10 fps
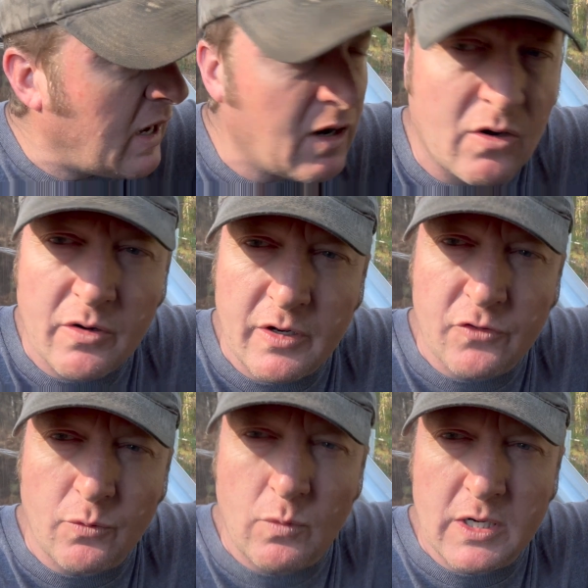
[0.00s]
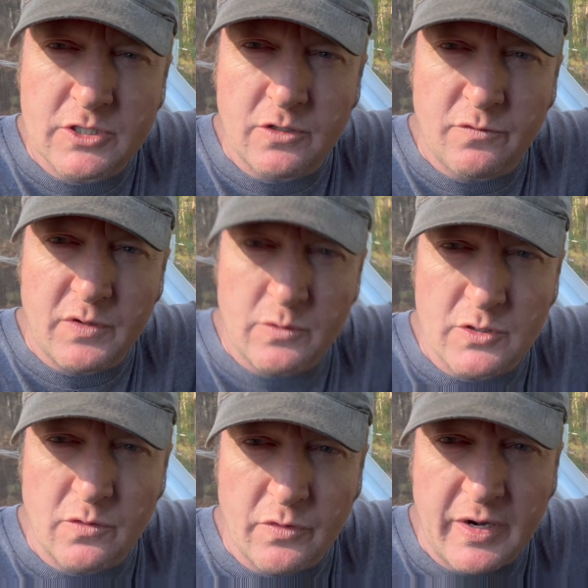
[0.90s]
learned this from watching folks
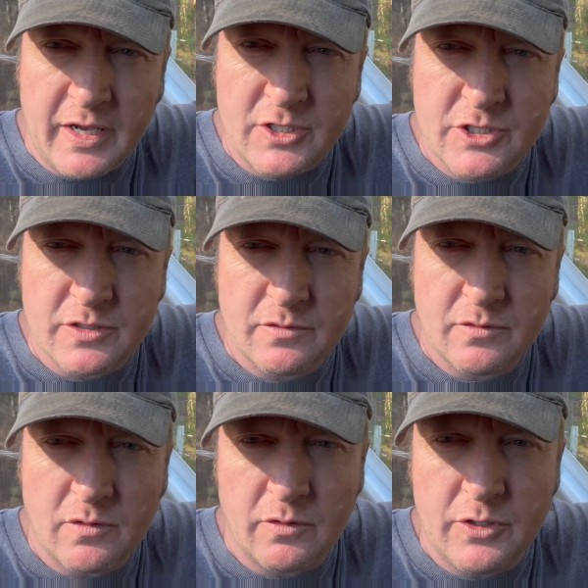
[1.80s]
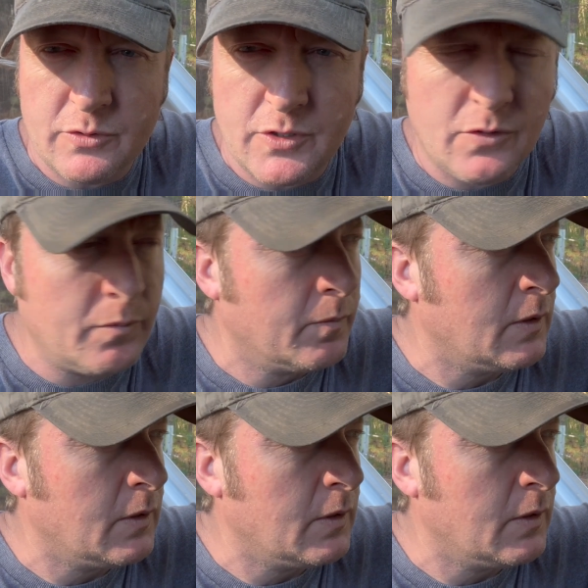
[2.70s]
over in Asia on YouTube,